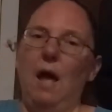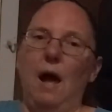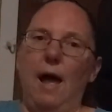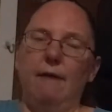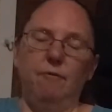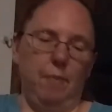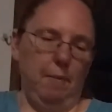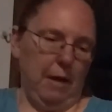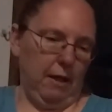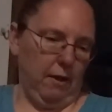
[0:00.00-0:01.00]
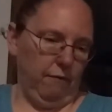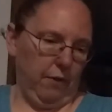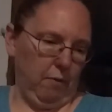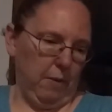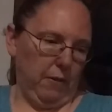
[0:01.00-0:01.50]
I haven't been myself
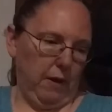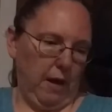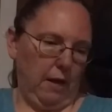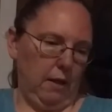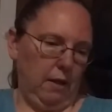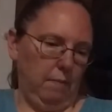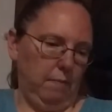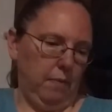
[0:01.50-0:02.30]
this month, guys.